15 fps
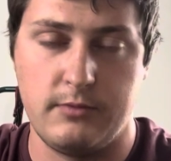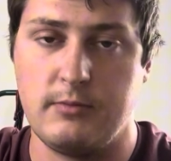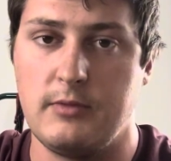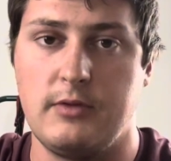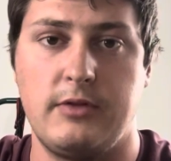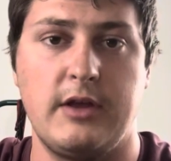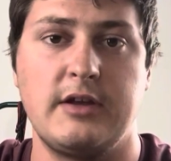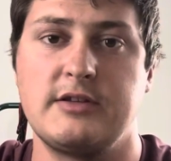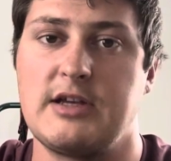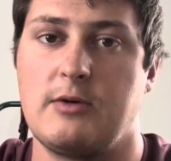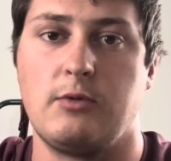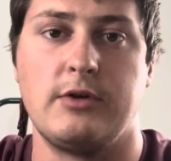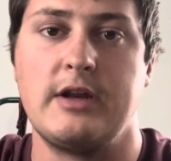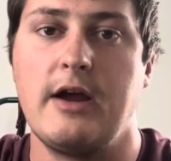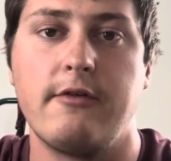Things
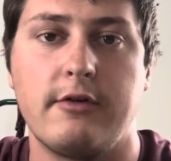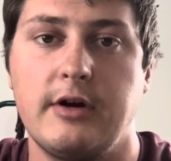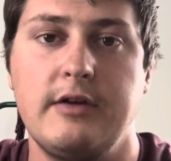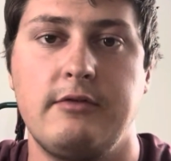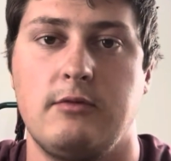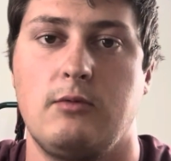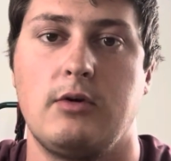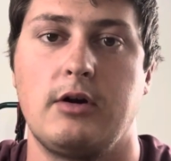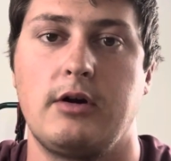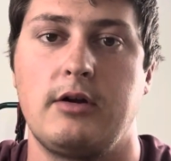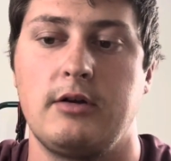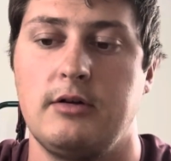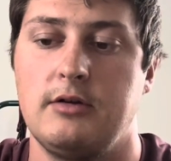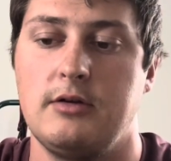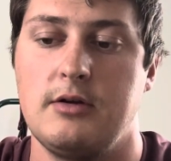that will never even
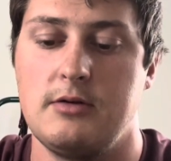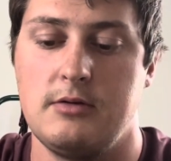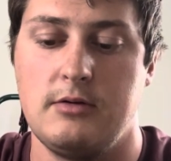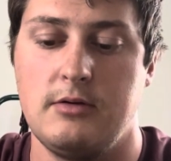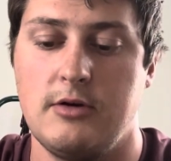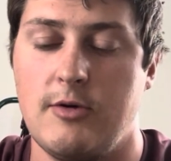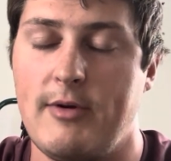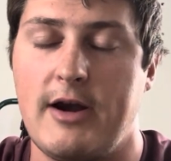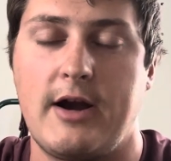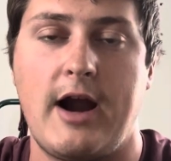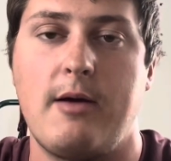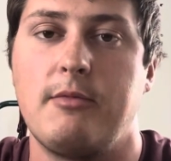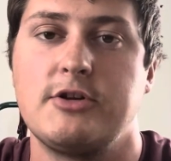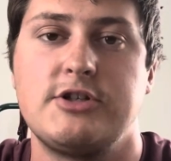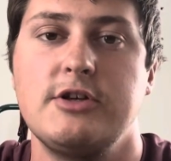work no matter
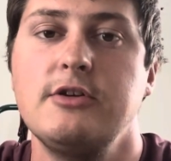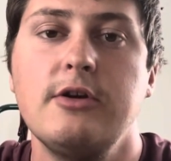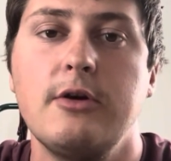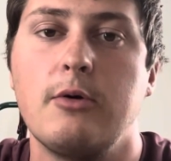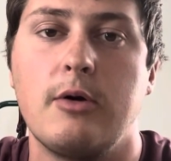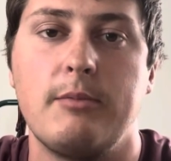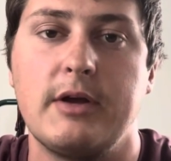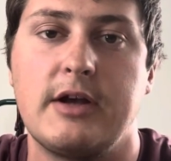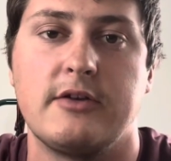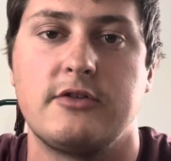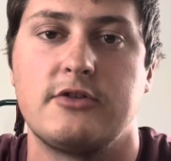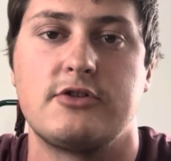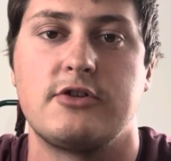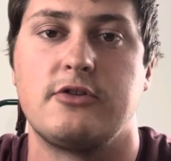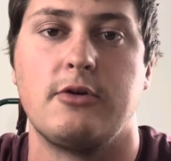how much you do to them because
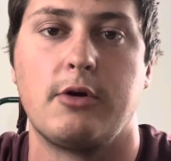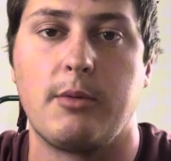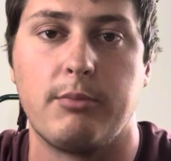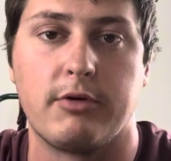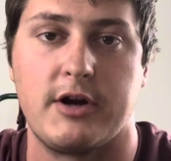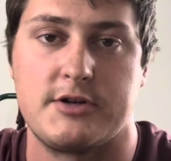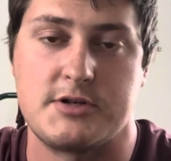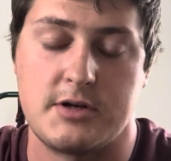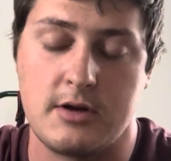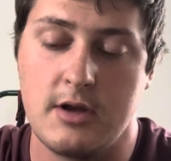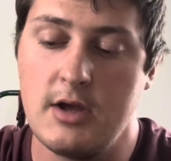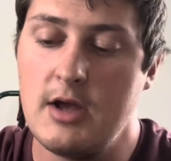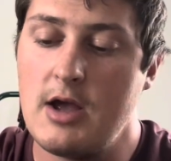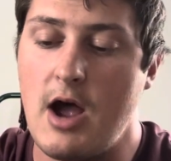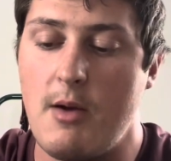there's just no compression.
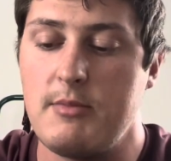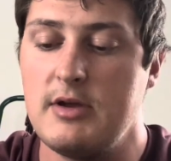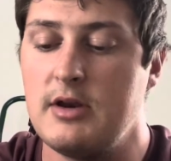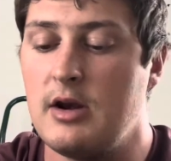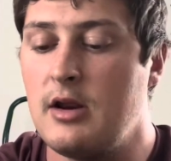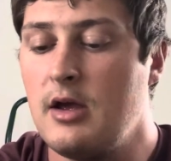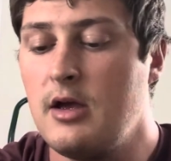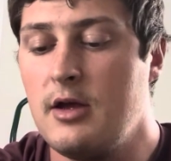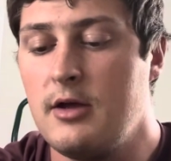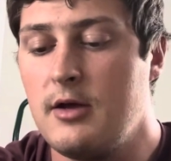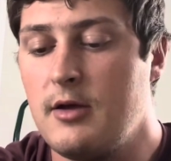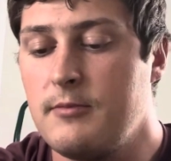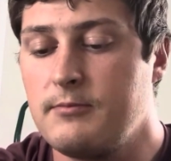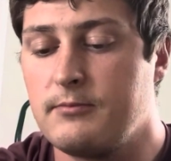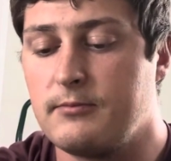I mean,
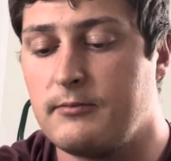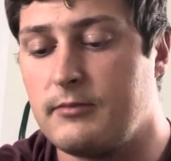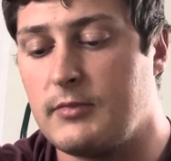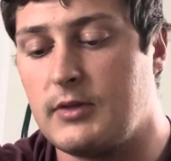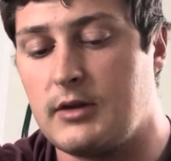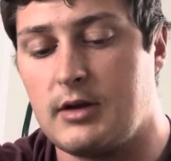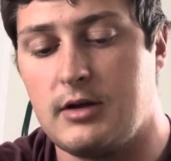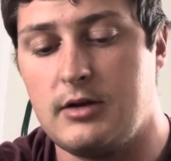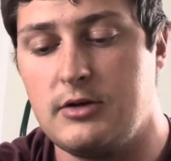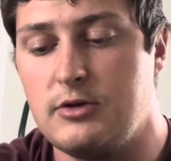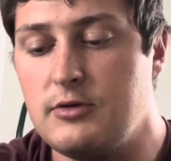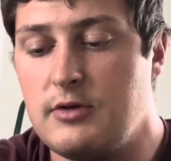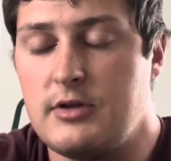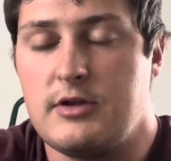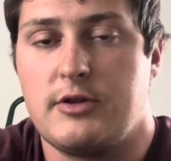
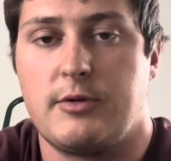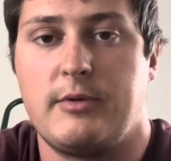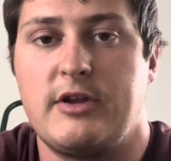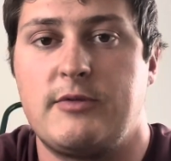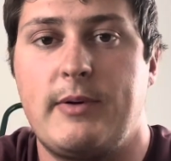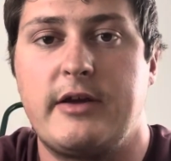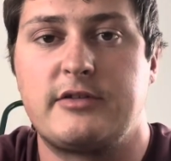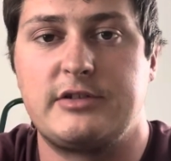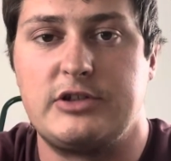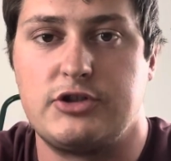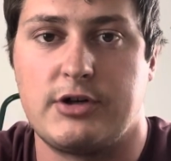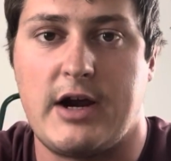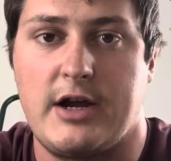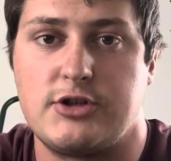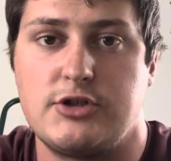it's basically
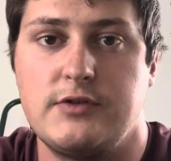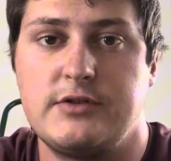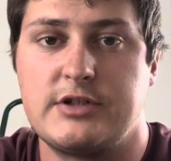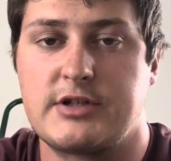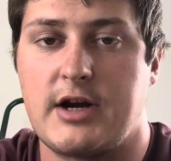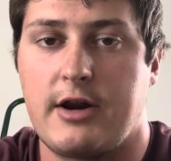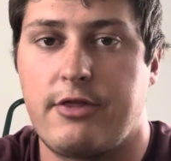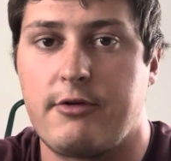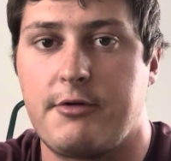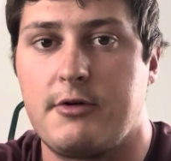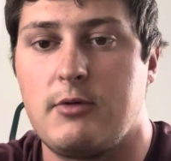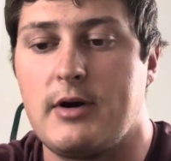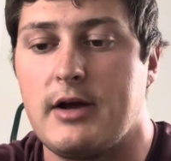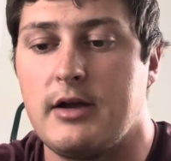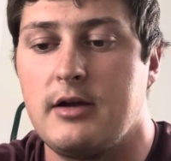trash. You just got to throw it
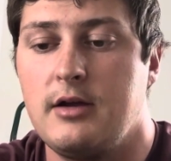away.